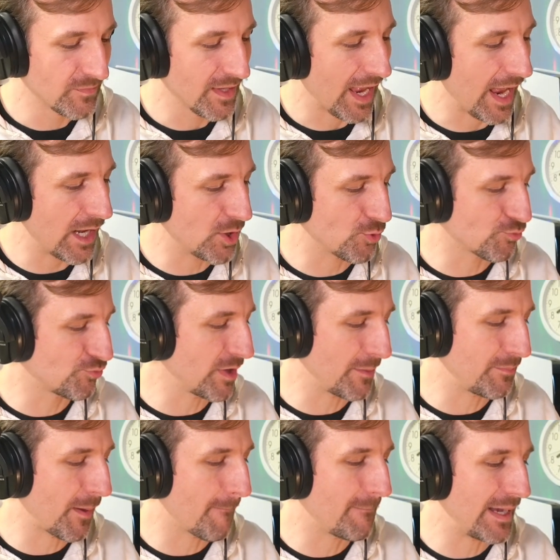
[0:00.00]
and
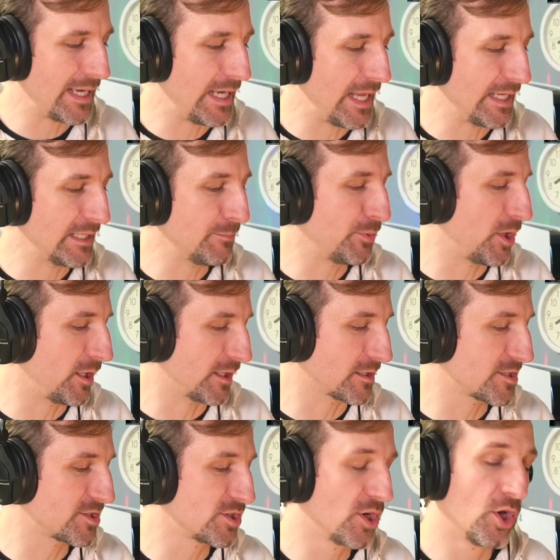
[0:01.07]
rub my naked
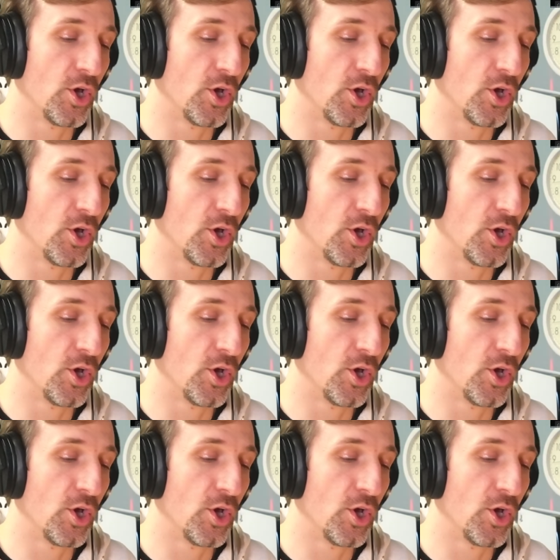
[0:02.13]
bollocks